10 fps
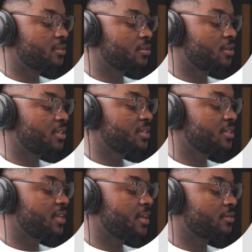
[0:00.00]
So this
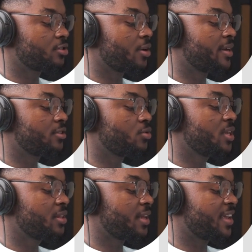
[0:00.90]
is the, sorry,
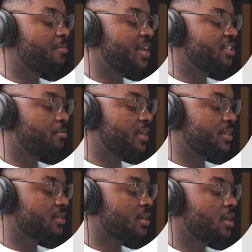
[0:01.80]
tweak the image a
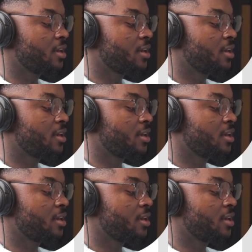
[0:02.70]
bit